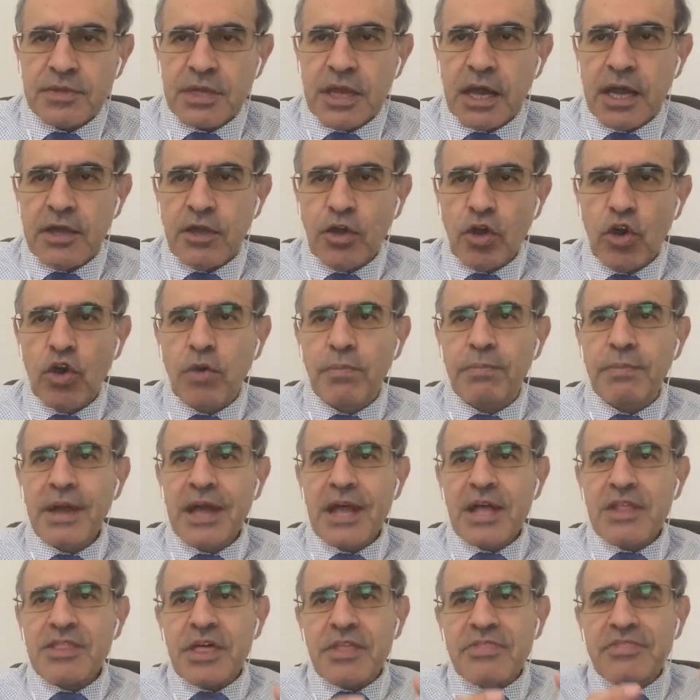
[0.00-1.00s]
I hope
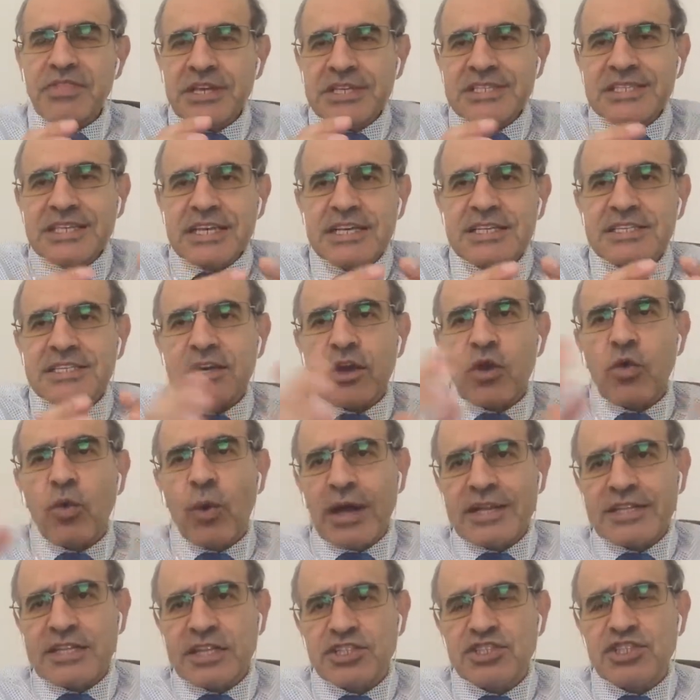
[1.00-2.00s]
that this is
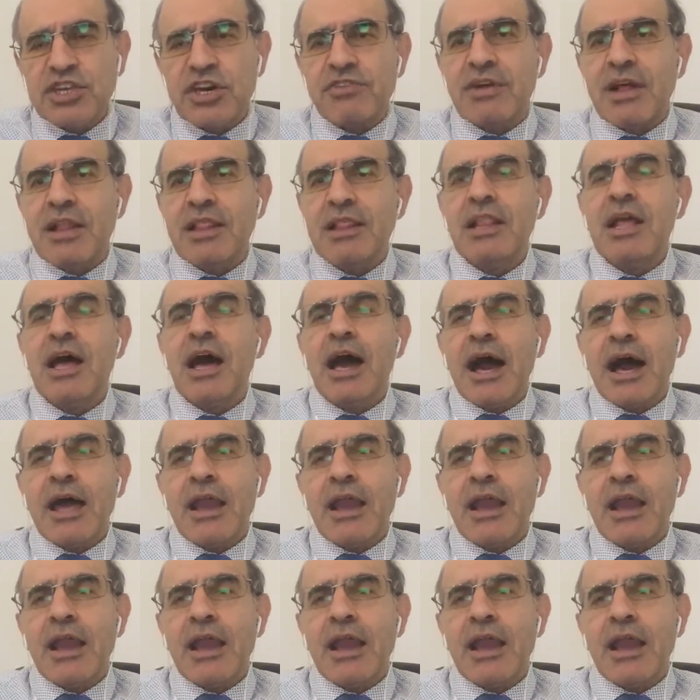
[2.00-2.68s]
quite a general,